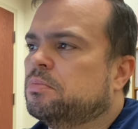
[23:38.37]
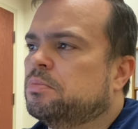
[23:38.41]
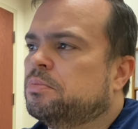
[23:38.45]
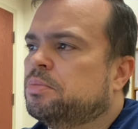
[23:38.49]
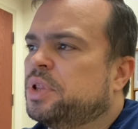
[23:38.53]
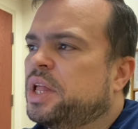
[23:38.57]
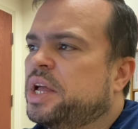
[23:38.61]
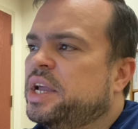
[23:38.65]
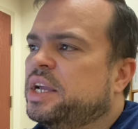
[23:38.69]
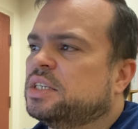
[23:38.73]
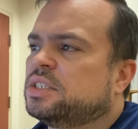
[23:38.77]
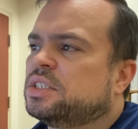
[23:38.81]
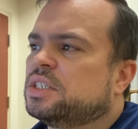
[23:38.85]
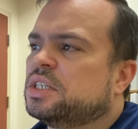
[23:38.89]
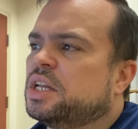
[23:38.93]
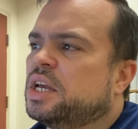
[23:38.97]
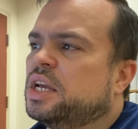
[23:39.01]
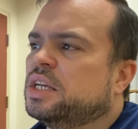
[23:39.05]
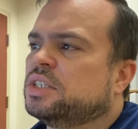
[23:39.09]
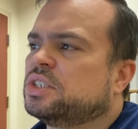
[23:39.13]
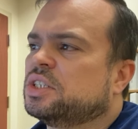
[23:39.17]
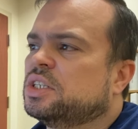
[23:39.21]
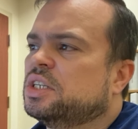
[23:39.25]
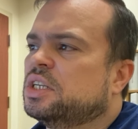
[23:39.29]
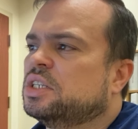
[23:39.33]
Blank
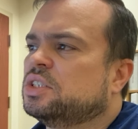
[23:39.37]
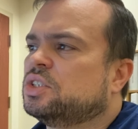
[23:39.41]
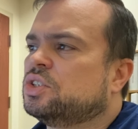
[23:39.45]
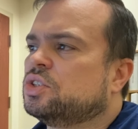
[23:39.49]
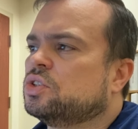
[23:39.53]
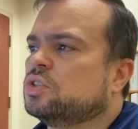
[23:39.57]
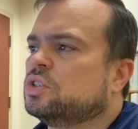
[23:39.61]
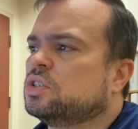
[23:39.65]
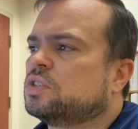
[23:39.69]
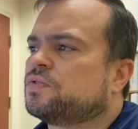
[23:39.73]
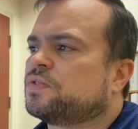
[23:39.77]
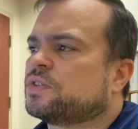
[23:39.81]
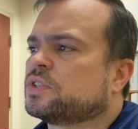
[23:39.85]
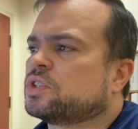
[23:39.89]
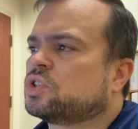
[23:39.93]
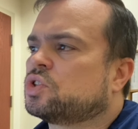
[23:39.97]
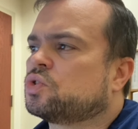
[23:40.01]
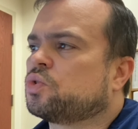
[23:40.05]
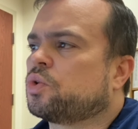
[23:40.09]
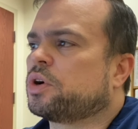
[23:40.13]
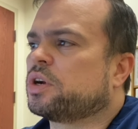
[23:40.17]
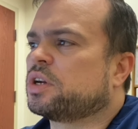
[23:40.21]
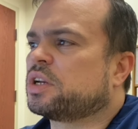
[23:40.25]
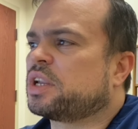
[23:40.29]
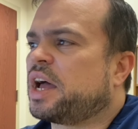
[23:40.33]
sedation is used for
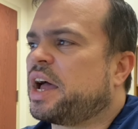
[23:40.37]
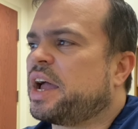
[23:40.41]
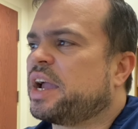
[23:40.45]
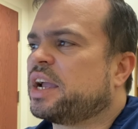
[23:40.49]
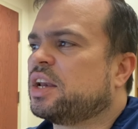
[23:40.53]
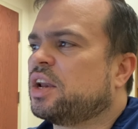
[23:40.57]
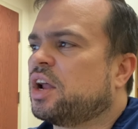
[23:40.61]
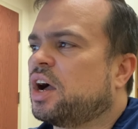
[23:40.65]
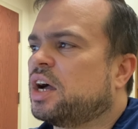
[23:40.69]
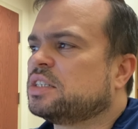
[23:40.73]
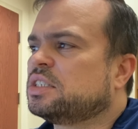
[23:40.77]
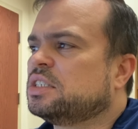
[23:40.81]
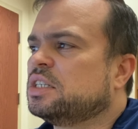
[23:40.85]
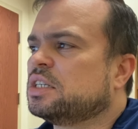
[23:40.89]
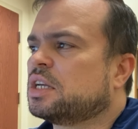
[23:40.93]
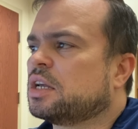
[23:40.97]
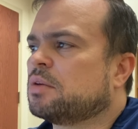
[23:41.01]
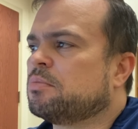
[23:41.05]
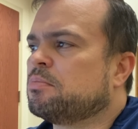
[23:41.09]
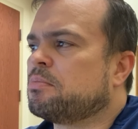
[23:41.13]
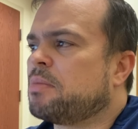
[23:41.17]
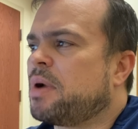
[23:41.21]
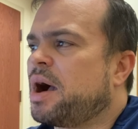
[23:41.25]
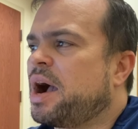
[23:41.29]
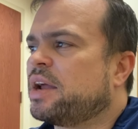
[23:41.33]
short diagnostic
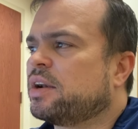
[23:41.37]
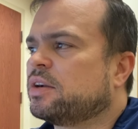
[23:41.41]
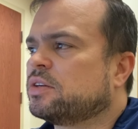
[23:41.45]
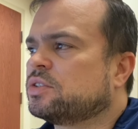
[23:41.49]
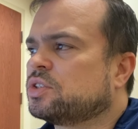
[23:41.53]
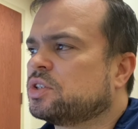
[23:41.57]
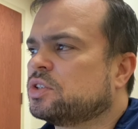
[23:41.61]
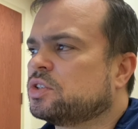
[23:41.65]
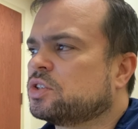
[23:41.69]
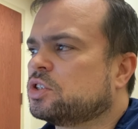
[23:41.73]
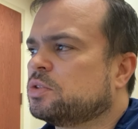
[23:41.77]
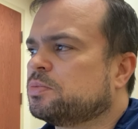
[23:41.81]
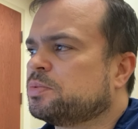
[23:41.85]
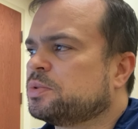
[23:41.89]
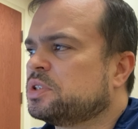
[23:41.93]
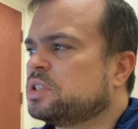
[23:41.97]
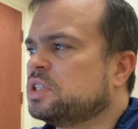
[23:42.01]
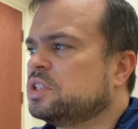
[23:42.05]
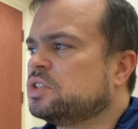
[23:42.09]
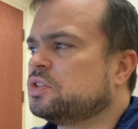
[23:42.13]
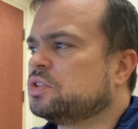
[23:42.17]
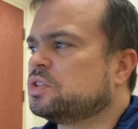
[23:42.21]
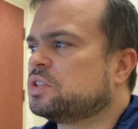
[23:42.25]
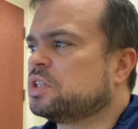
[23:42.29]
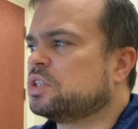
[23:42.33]
and minor surgical
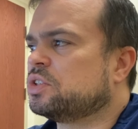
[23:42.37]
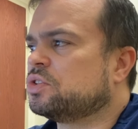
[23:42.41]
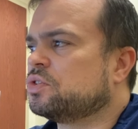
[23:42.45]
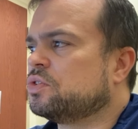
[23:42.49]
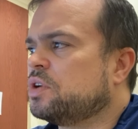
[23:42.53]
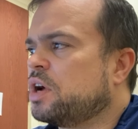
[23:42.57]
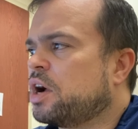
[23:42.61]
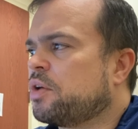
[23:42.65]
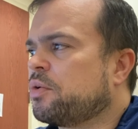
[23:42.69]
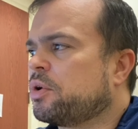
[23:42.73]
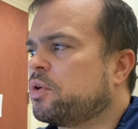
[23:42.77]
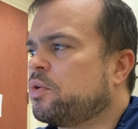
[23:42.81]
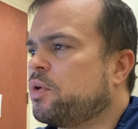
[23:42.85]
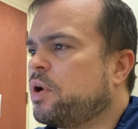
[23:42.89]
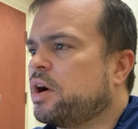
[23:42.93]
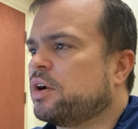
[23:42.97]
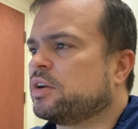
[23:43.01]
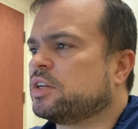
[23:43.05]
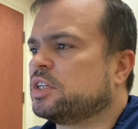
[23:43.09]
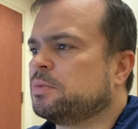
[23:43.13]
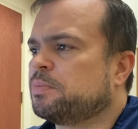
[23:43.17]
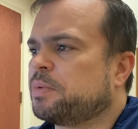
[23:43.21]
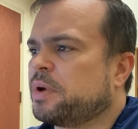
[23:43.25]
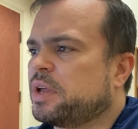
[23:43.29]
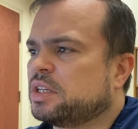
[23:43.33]
procedures that do not require
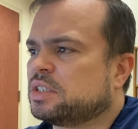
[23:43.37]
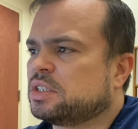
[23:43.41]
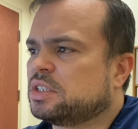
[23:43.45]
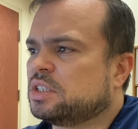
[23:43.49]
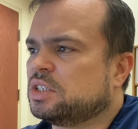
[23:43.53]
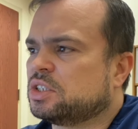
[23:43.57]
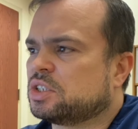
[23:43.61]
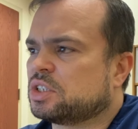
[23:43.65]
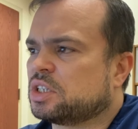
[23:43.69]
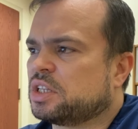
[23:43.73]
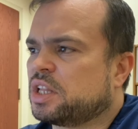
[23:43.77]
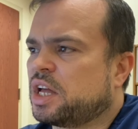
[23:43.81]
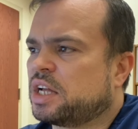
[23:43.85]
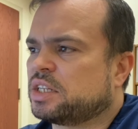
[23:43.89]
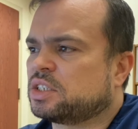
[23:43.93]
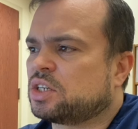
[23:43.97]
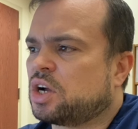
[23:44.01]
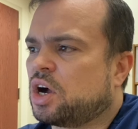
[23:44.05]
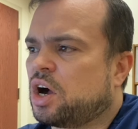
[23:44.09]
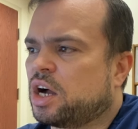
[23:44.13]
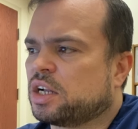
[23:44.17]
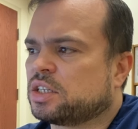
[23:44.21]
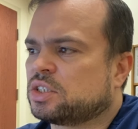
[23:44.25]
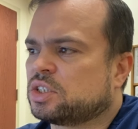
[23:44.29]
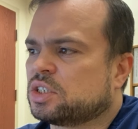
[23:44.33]
deep anesthesia, and that's
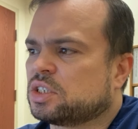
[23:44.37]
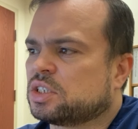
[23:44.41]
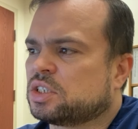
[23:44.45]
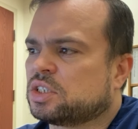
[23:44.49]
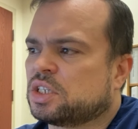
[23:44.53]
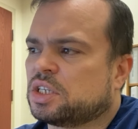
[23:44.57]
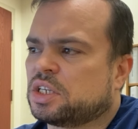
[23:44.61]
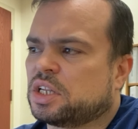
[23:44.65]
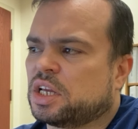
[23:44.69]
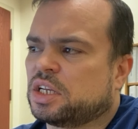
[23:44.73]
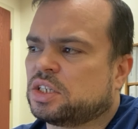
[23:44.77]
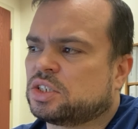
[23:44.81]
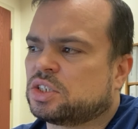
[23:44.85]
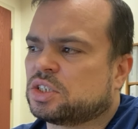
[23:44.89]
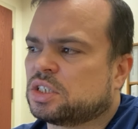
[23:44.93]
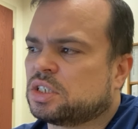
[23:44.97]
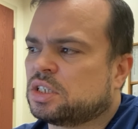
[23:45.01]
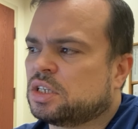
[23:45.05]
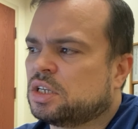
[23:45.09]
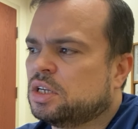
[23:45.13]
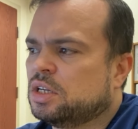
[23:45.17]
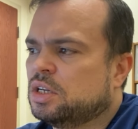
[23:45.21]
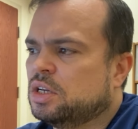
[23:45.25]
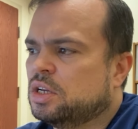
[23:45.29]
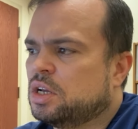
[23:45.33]
conscious
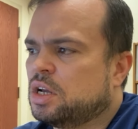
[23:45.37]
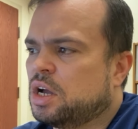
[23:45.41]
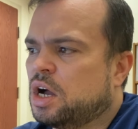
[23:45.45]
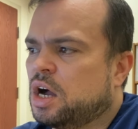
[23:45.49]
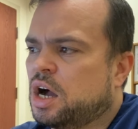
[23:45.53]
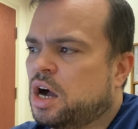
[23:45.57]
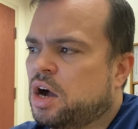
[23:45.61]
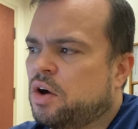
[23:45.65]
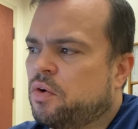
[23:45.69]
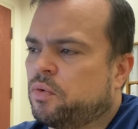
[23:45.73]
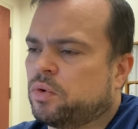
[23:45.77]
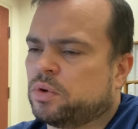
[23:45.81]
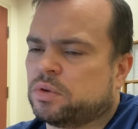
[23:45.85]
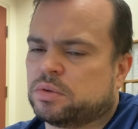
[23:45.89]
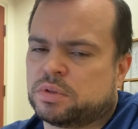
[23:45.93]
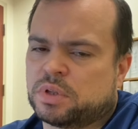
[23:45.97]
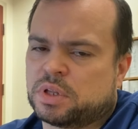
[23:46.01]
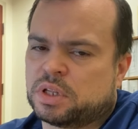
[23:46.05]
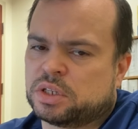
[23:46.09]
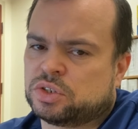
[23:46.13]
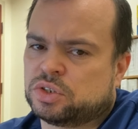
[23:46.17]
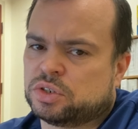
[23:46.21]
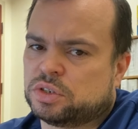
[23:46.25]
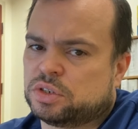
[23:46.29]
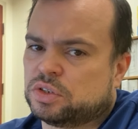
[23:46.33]
sedation
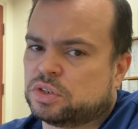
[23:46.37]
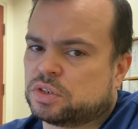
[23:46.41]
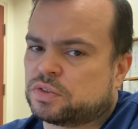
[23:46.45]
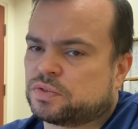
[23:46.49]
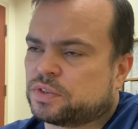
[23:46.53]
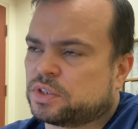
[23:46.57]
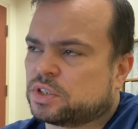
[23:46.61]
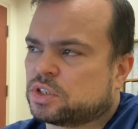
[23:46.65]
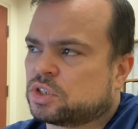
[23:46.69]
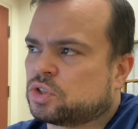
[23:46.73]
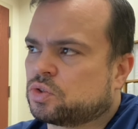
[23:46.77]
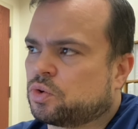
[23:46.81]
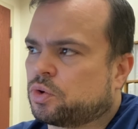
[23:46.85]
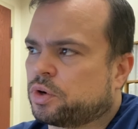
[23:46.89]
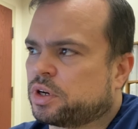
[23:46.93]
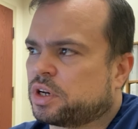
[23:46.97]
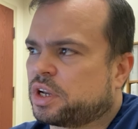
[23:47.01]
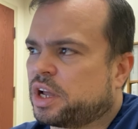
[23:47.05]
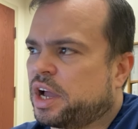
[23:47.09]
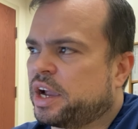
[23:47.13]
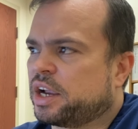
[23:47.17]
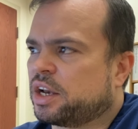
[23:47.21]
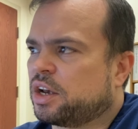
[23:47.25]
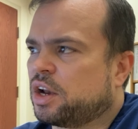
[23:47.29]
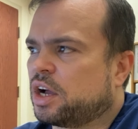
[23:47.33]
that should use for a short
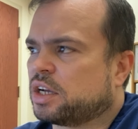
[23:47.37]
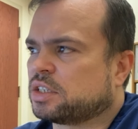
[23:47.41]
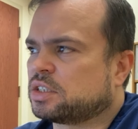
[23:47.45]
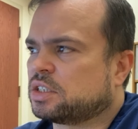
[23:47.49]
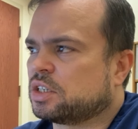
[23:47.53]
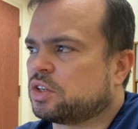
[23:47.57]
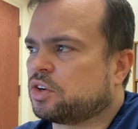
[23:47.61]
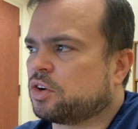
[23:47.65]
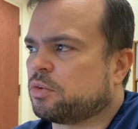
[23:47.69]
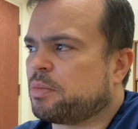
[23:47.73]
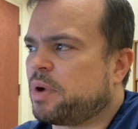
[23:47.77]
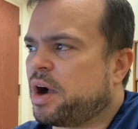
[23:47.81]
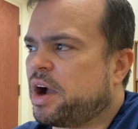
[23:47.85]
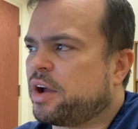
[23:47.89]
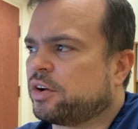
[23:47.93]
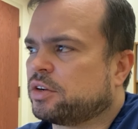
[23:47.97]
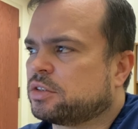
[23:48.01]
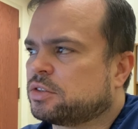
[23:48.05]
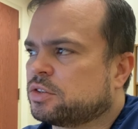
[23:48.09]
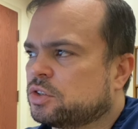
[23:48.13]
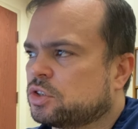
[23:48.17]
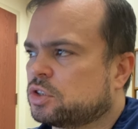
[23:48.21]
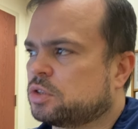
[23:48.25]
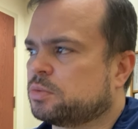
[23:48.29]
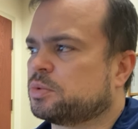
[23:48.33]
diagnostic or minor
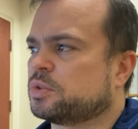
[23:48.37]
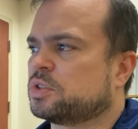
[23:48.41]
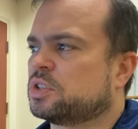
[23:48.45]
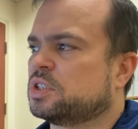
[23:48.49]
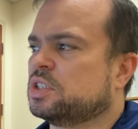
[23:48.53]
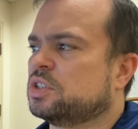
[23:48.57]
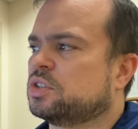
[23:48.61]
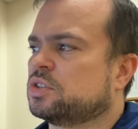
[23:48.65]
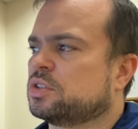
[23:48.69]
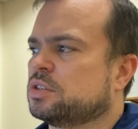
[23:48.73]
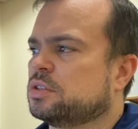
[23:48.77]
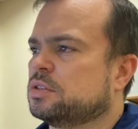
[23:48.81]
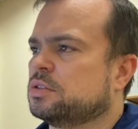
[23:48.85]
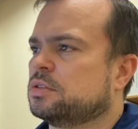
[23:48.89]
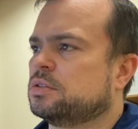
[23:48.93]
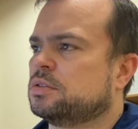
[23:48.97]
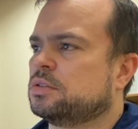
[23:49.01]
surgical procedure.